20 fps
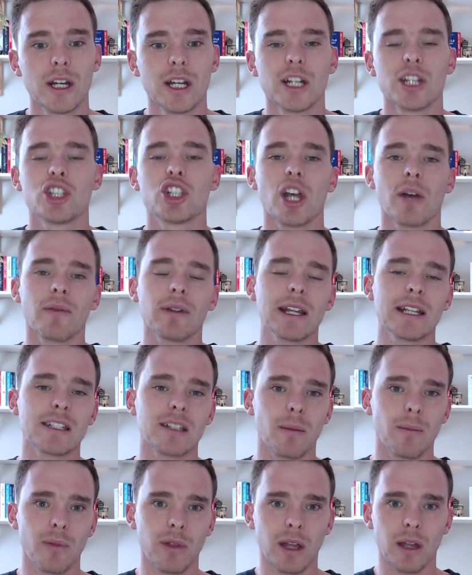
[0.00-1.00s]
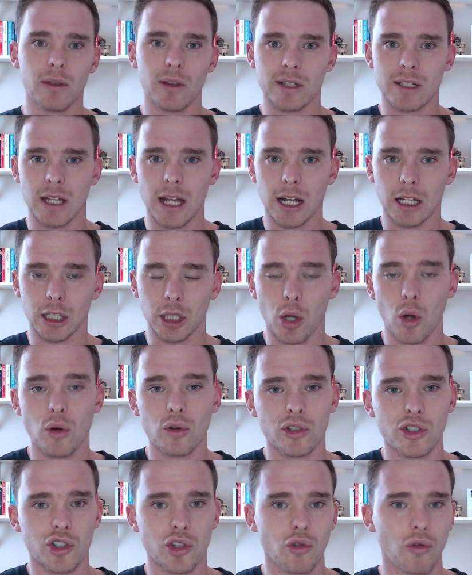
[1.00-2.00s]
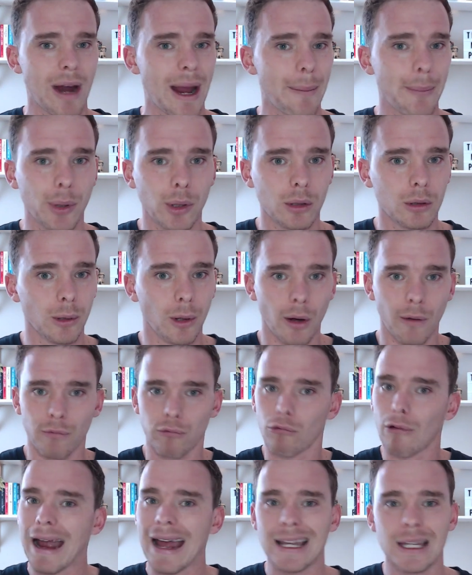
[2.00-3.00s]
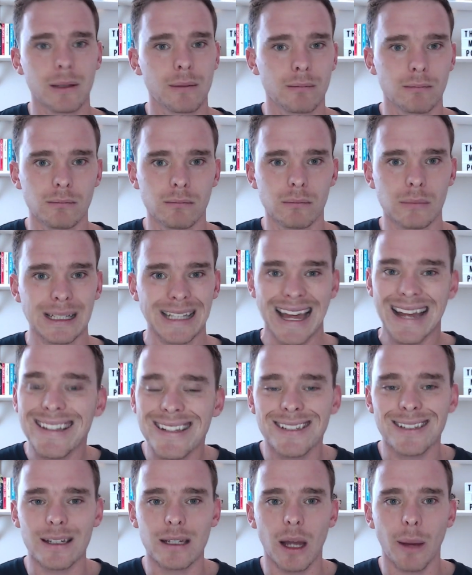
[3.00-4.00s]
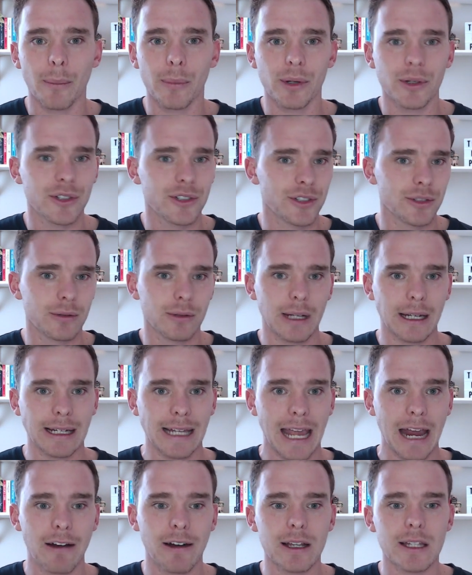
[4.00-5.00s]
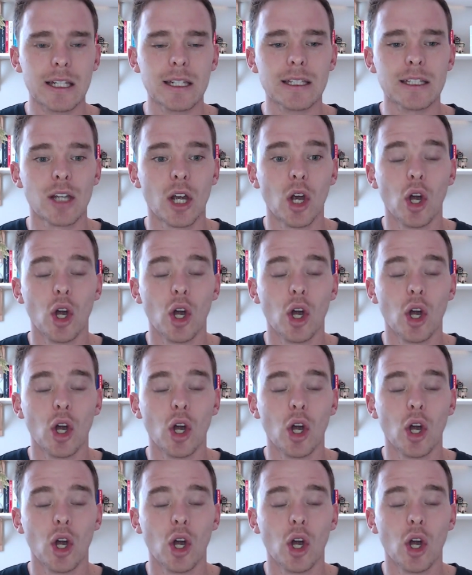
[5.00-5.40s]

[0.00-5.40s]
Generally, something that's like a long scramble of random letters and numbers and, and characters,